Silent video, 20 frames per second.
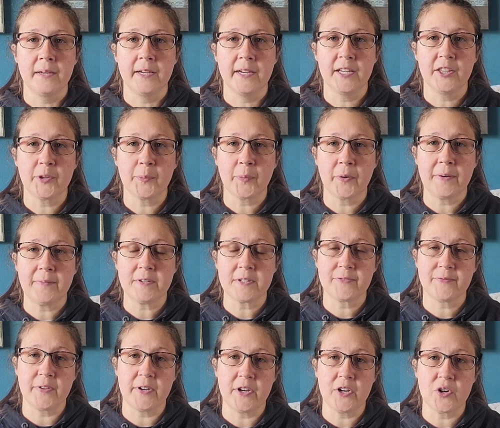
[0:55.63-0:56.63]
In the previous
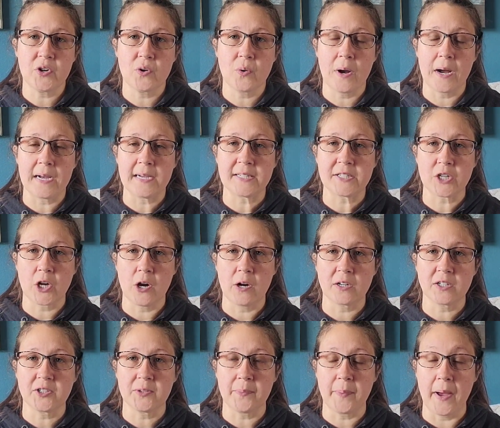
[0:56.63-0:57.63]
video, I
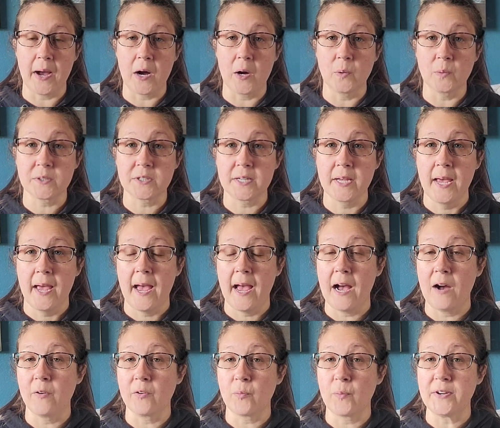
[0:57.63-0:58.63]
talked about
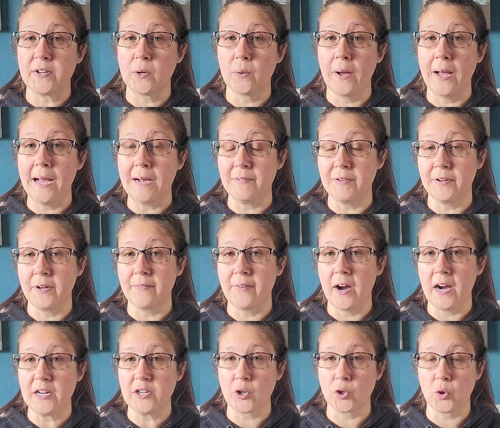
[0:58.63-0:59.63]
how if we don't have enough
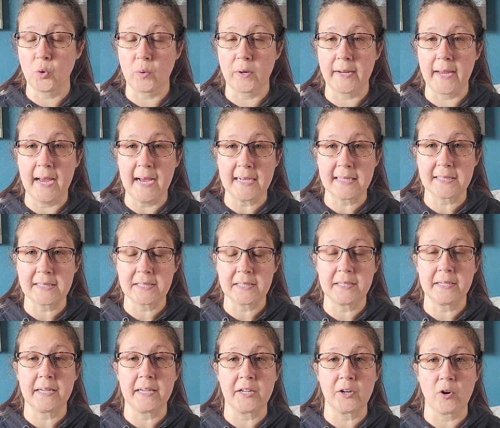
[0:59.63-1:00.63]
hydrochloric
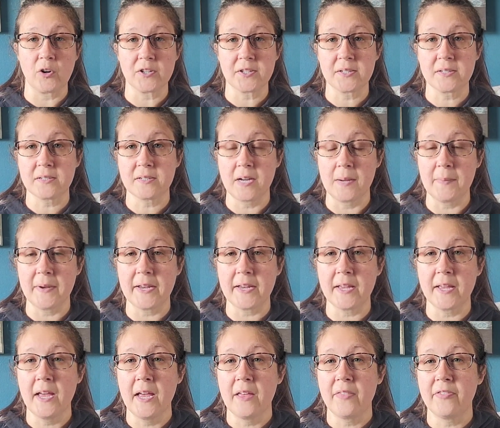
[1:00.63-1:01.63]
acid in our
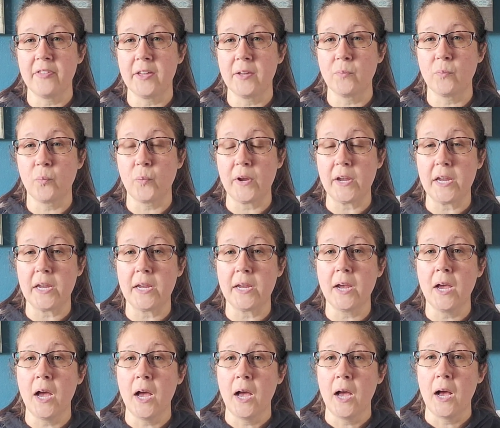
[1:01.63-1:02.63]
stomach, then
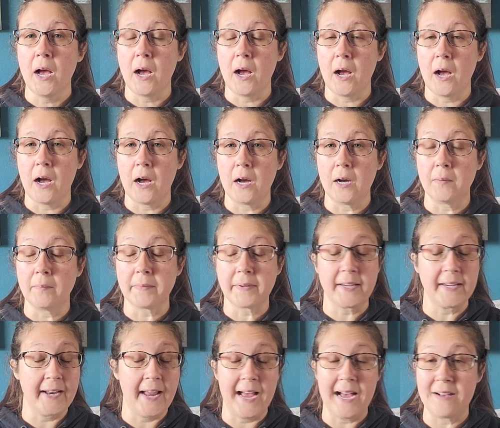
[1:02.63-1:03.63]
we
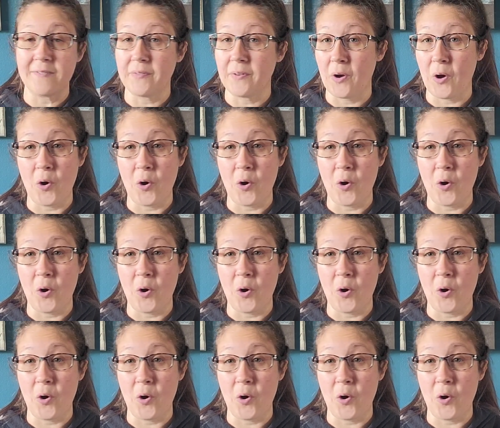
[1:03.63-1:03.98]
can have a